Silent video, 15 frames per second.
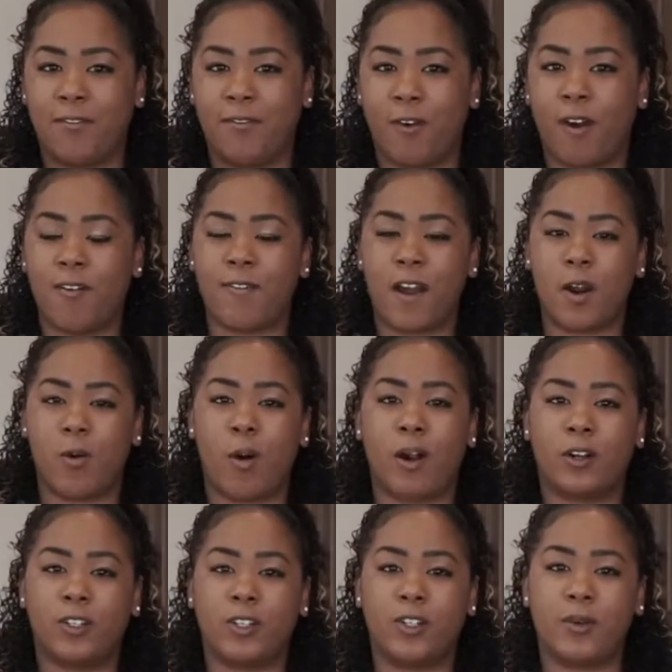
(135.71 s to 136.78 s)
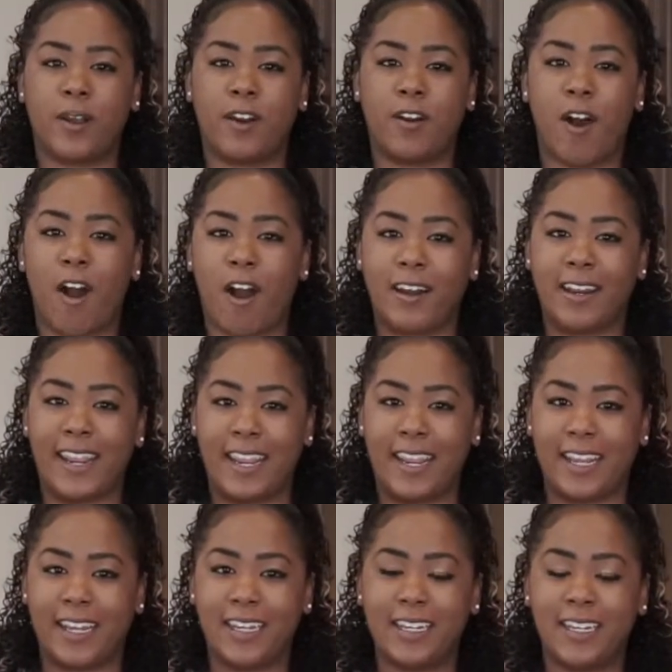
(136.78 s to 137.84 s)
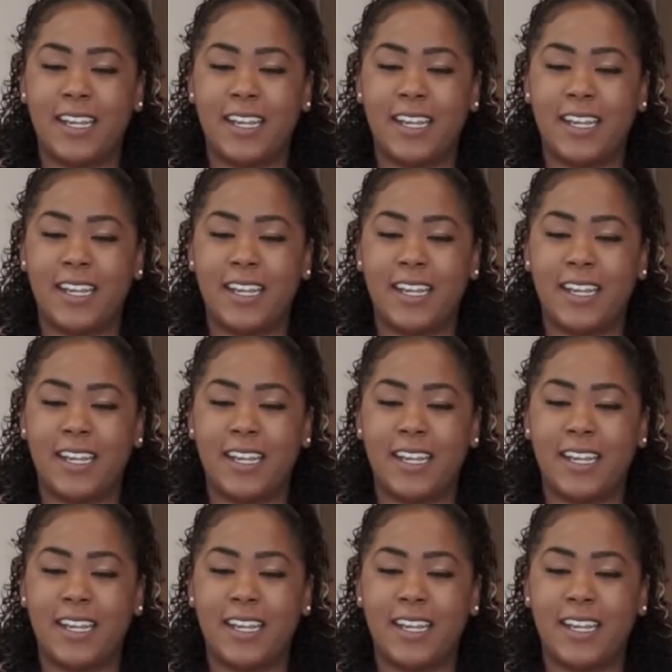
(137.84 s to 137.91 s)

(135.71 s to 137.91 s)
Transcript: for our final walkthrough and on hand